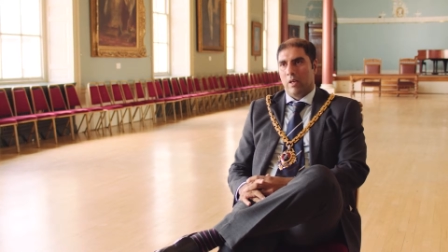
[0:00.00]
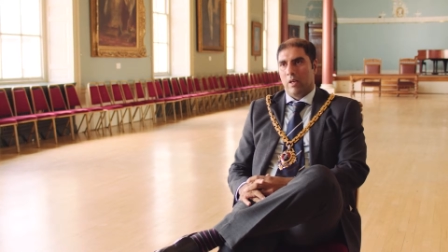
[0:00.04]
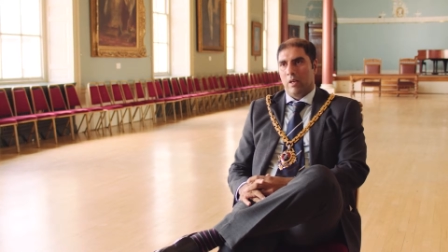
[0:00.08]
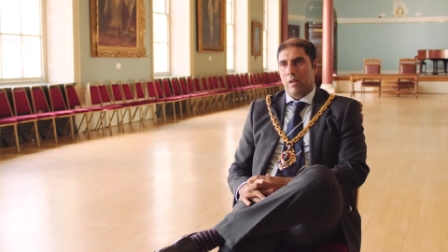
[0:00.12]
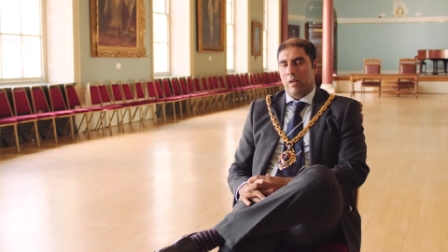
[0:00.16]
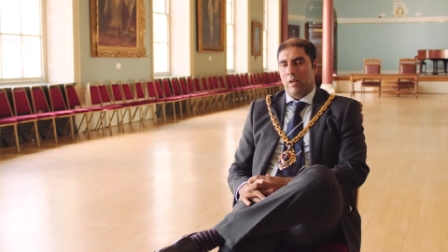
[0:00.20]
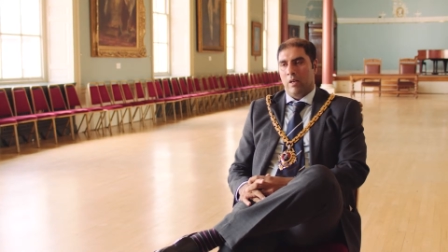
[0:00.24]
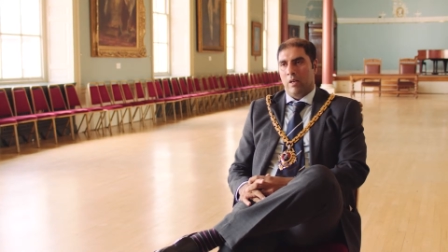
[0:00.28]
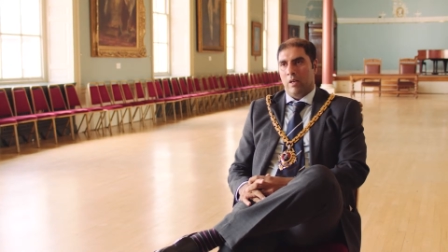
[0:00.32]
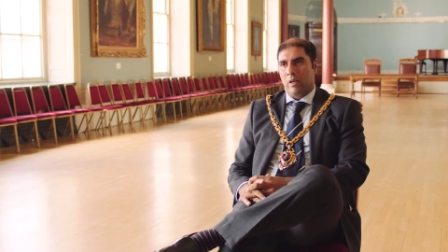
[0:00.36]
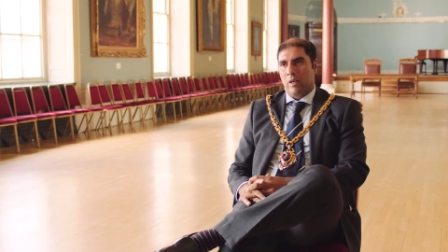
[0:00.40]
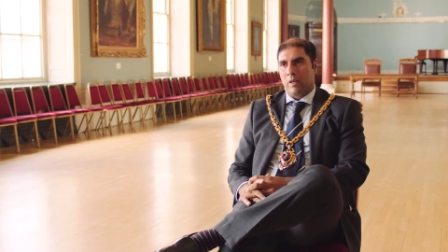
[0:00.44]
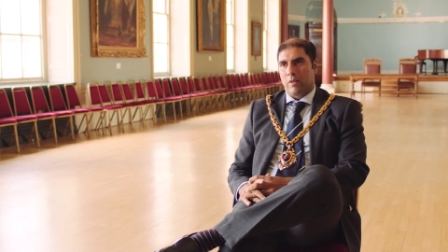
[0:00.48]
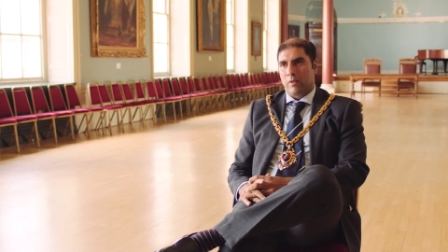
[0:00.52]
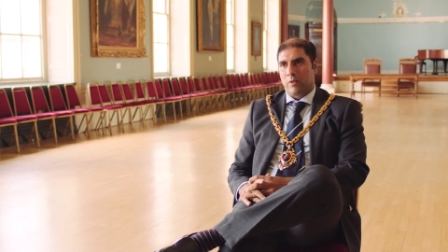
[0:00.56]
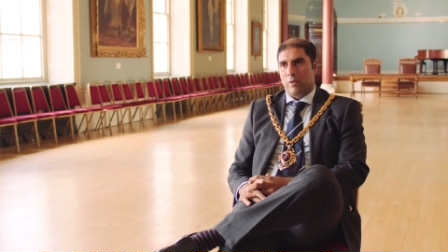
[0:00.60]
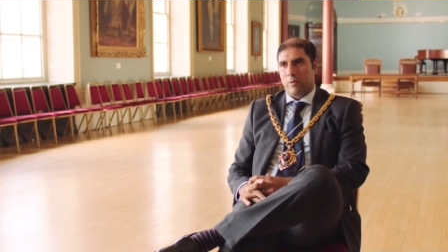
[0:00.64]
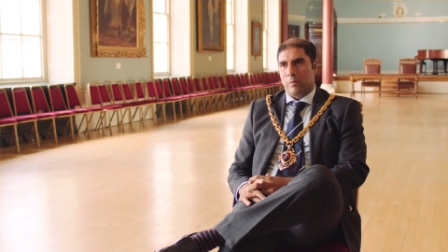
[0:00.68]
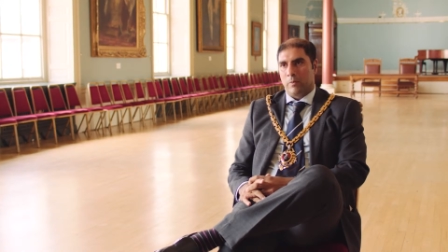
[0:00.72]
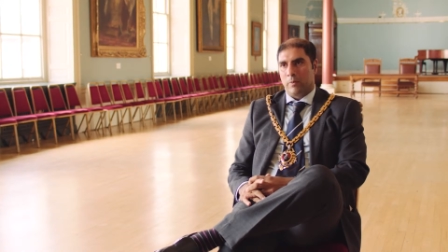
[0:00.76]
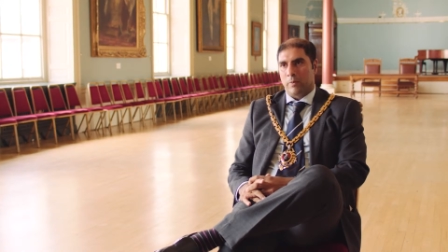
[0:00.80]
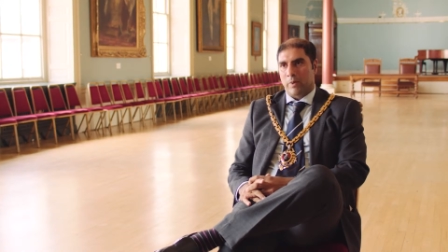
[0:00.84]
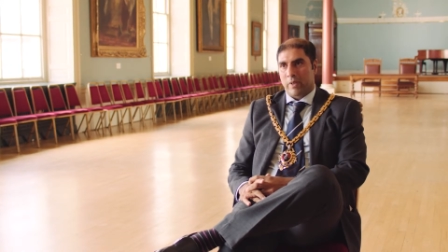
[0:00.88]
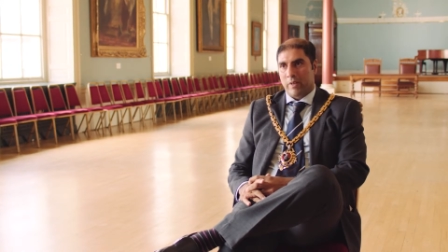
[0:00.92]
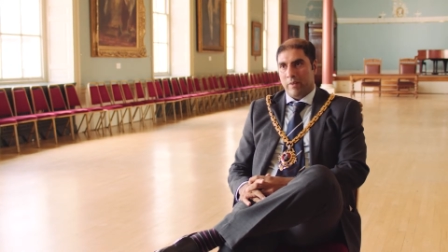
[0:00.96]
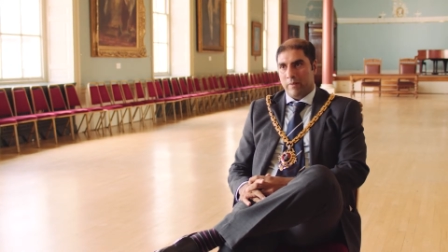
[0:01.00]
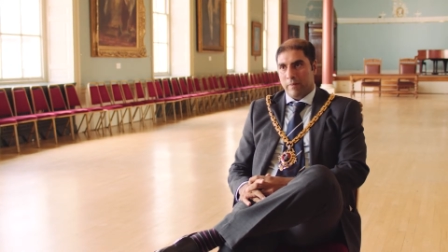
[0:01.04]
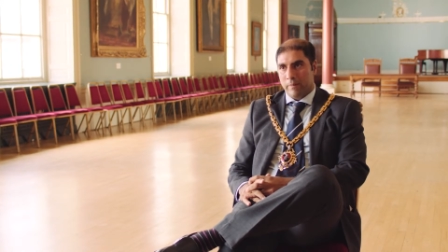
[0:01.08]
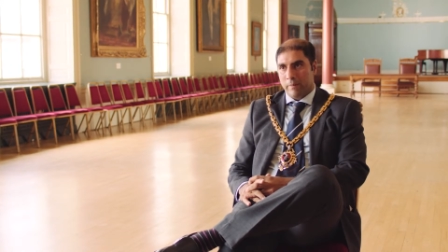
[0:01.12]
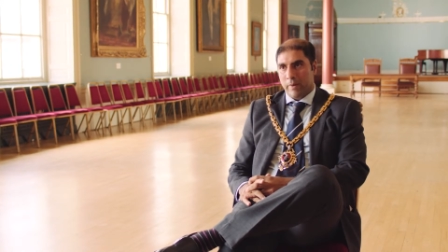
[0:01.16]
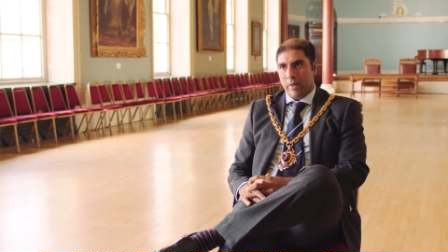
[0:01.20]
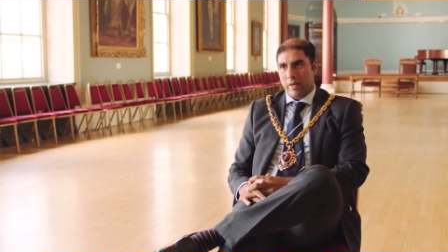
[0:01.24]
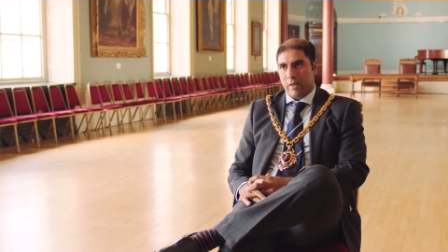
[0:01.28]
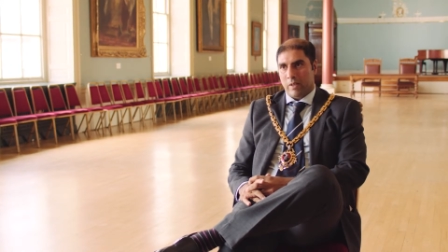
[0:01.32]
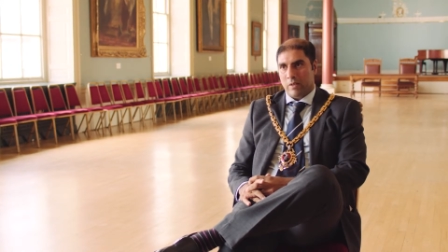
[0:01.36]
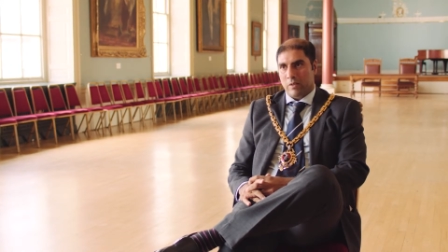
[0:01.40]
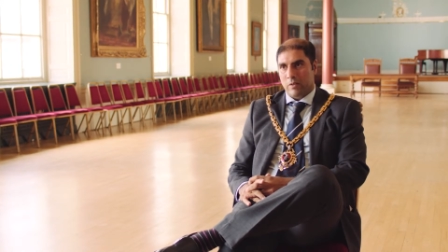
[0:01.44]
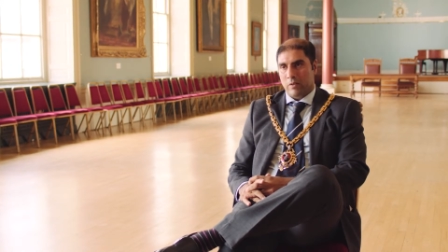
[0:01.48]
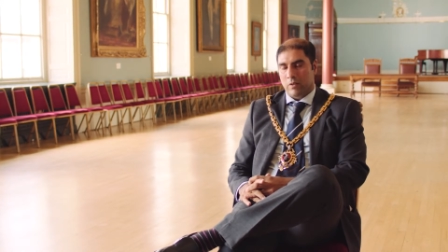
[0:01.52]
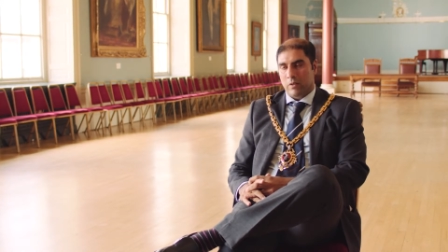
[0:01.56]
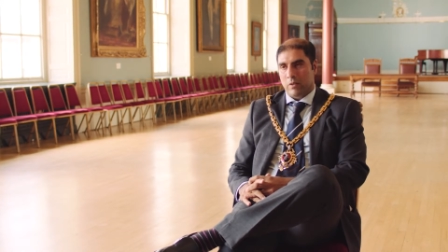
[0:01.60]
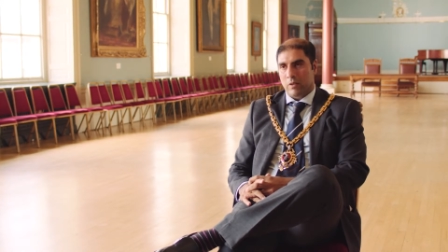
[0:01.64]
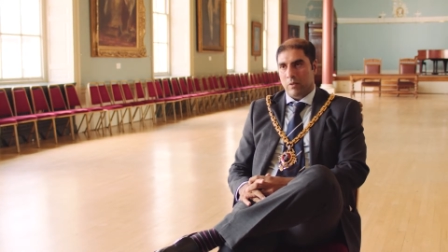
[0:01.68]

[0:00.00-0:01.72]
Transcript: and you give back